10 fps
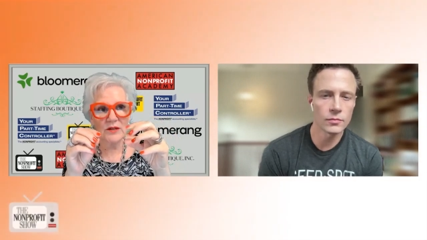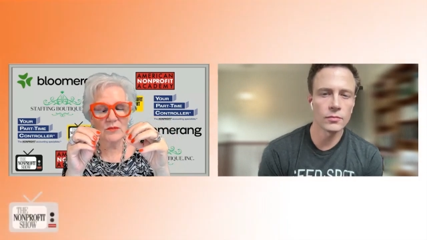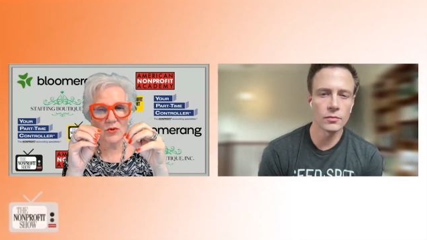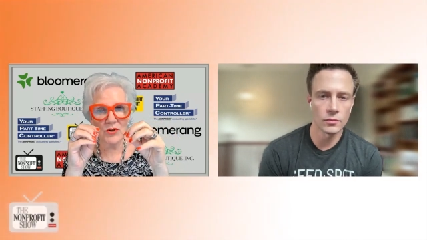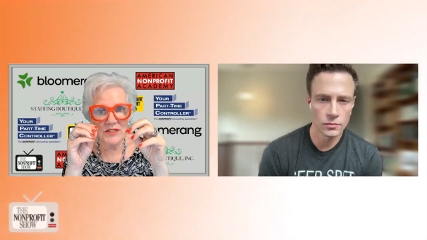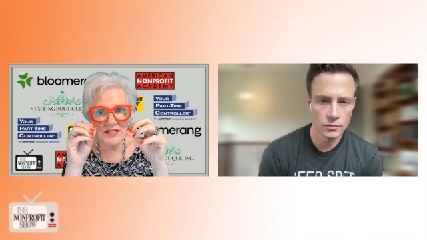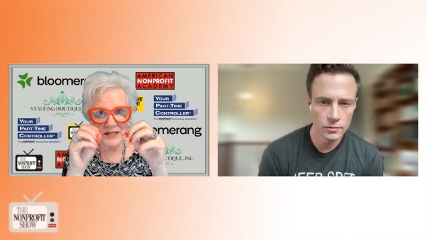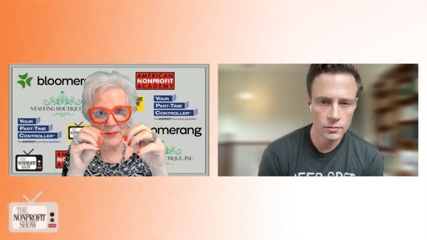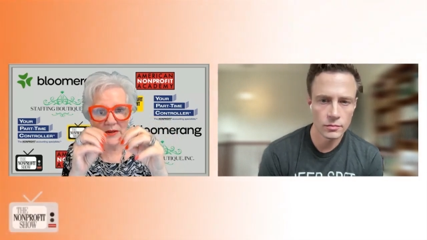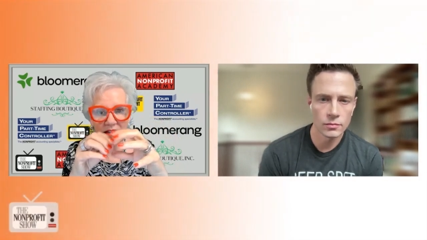Speaker 1: or mm. more
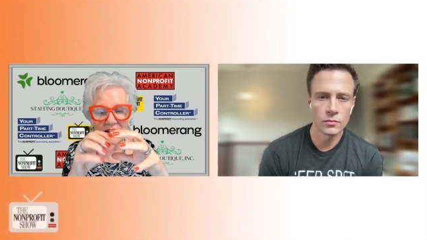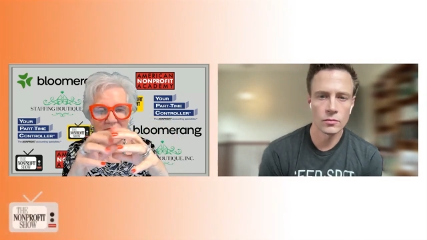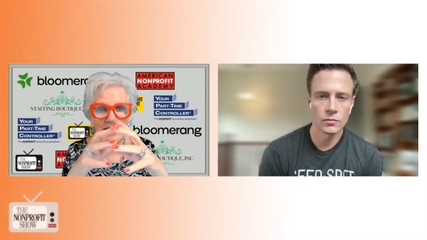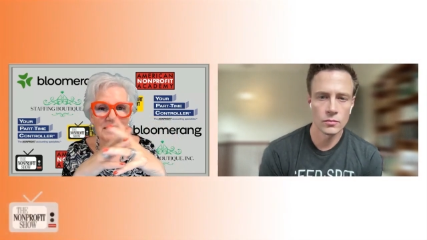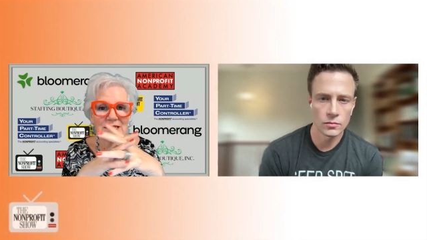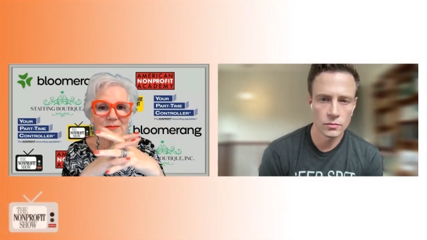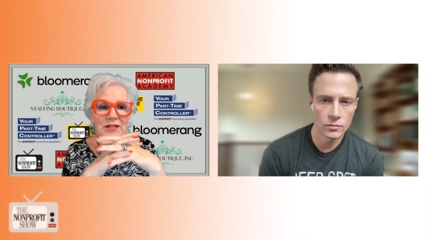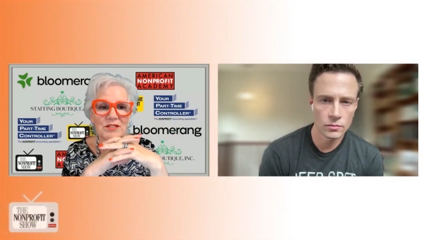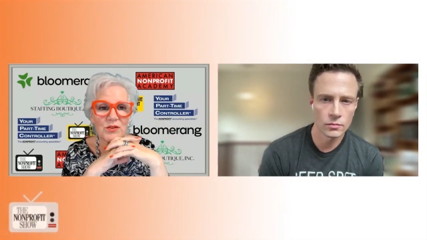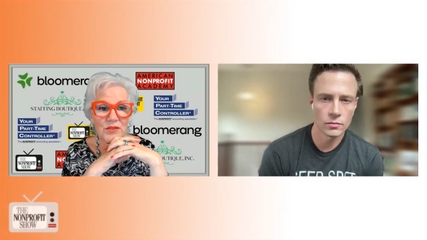deeply in
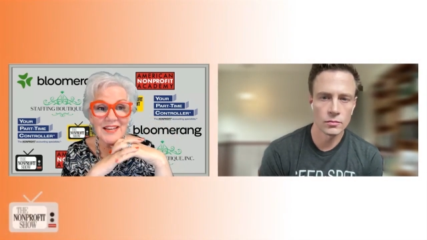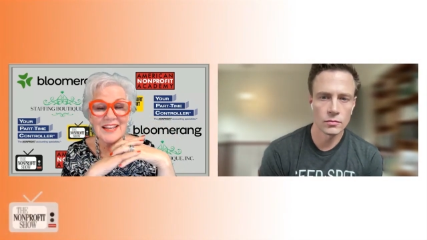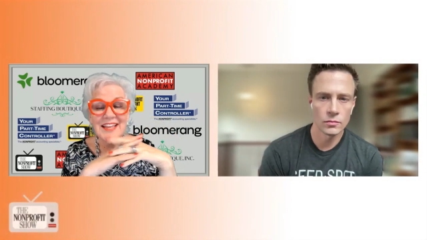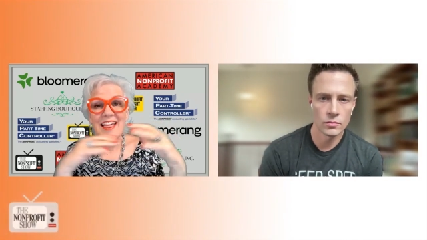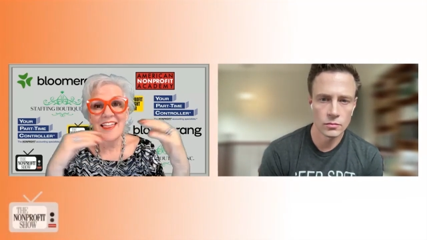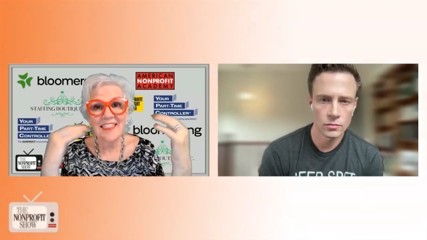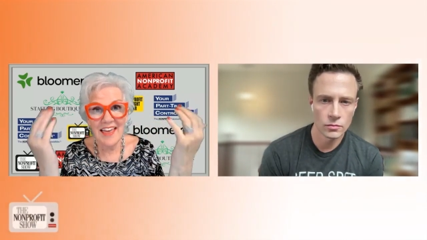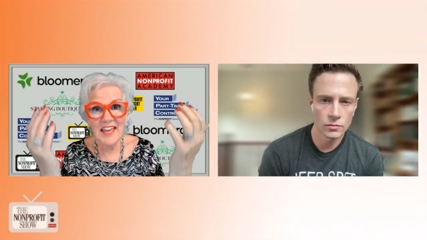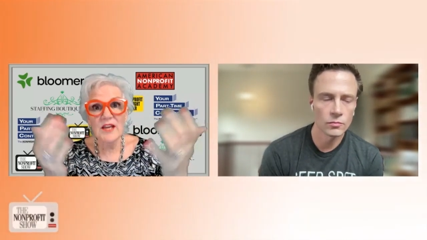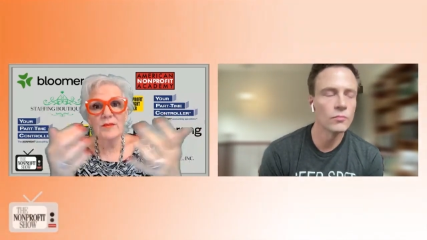engagement so that
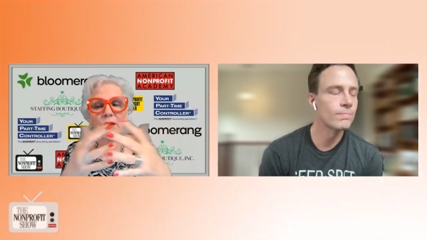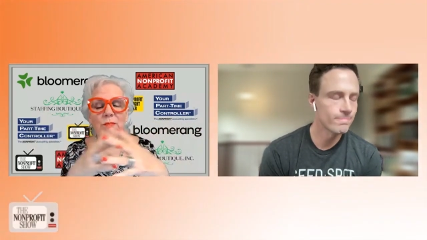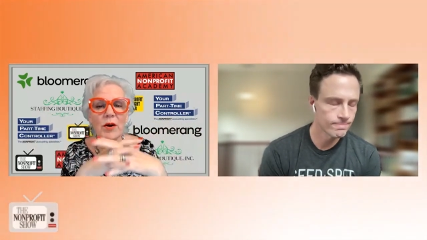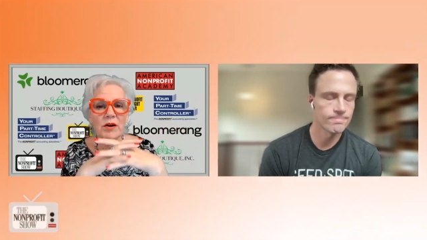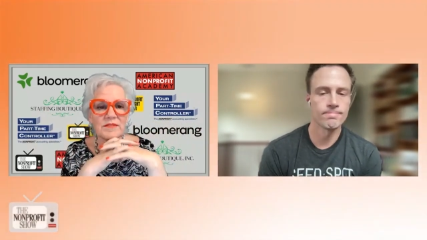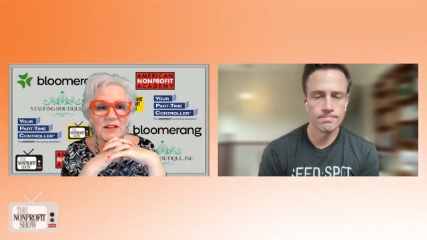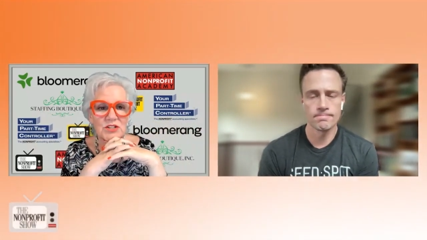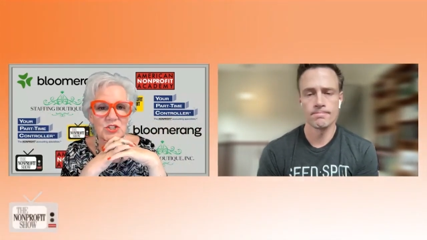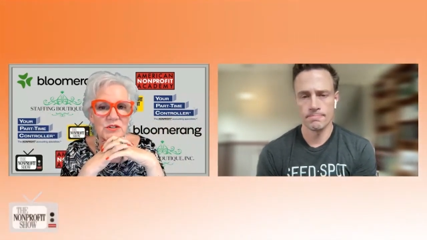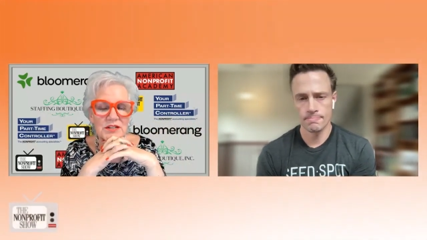they can be a part of that
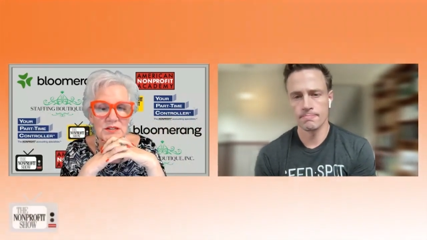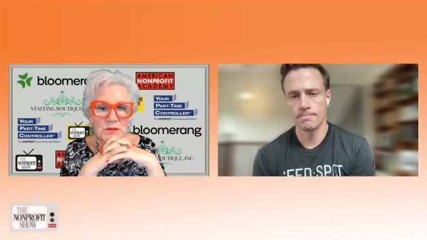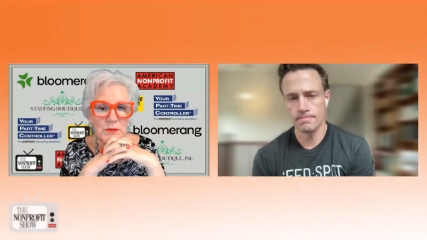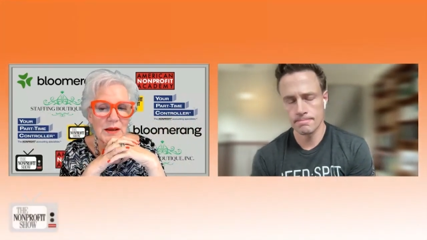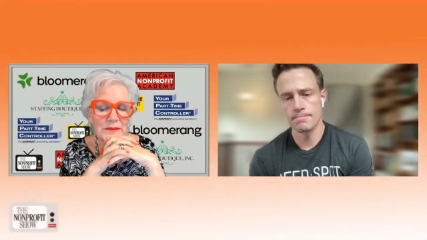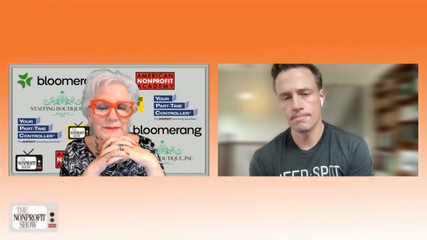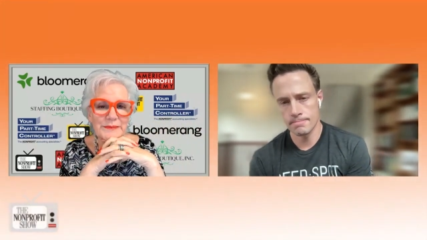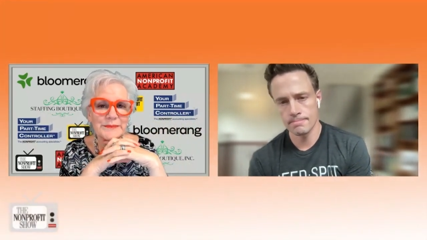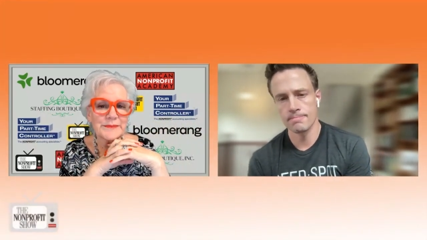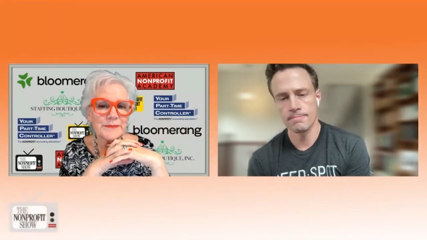journey as well?
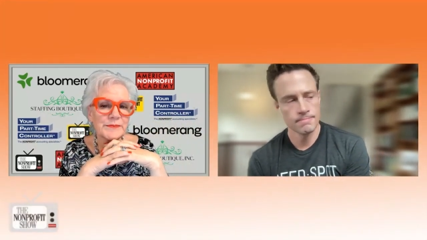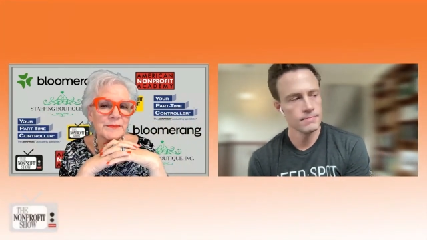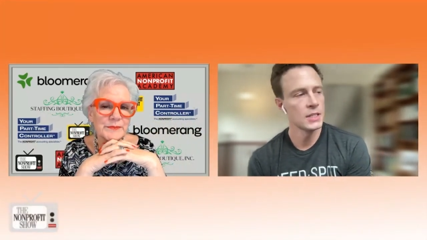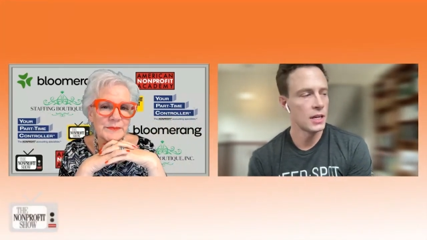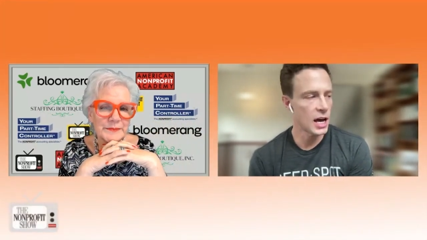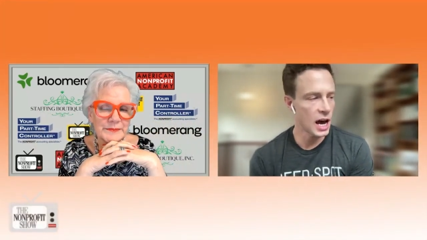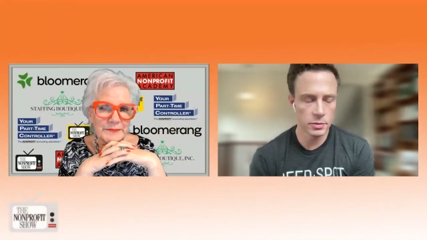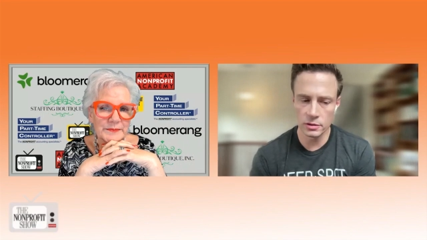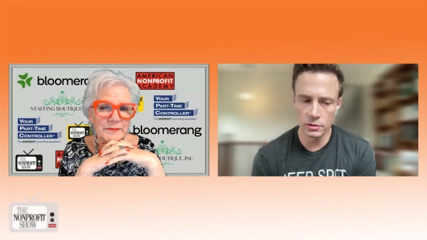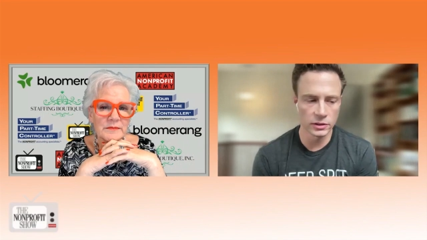
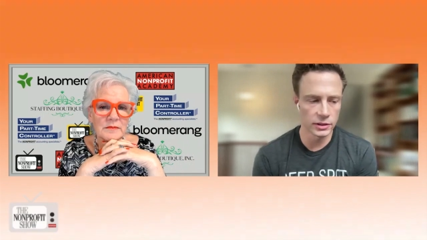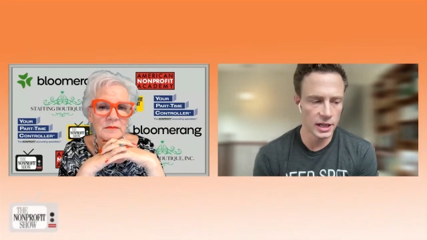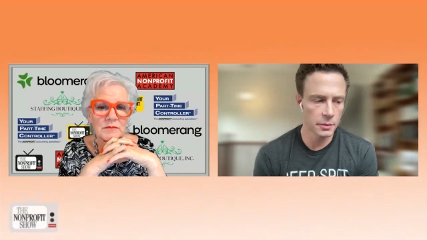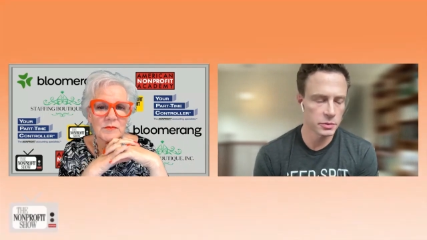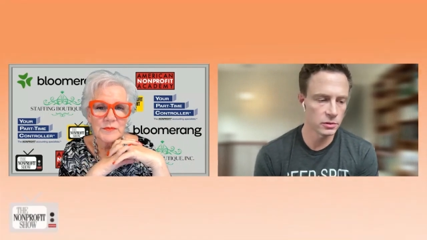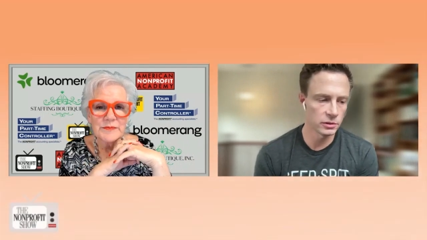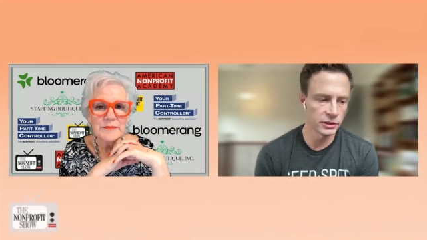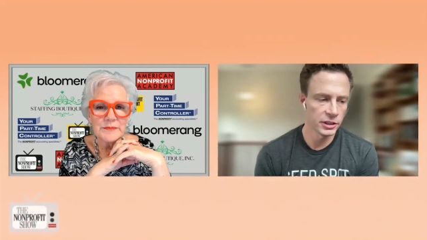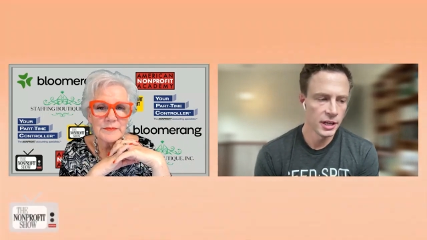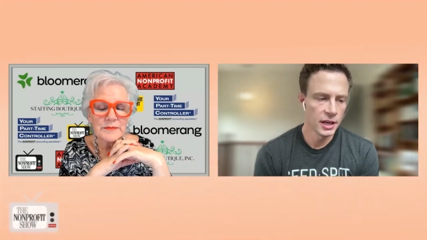
Speaker 2: Absolutely,
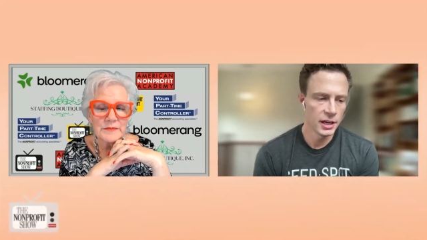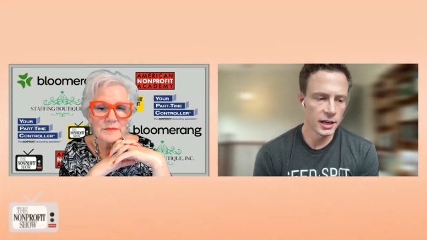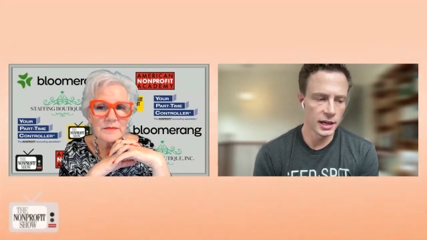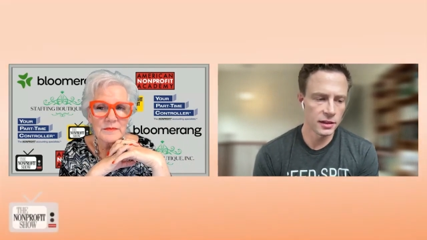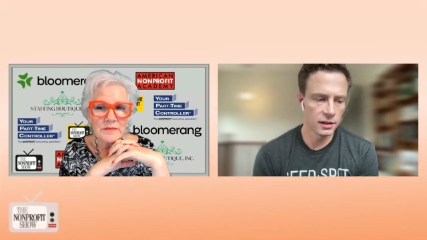absolutely, mm-hmm. and I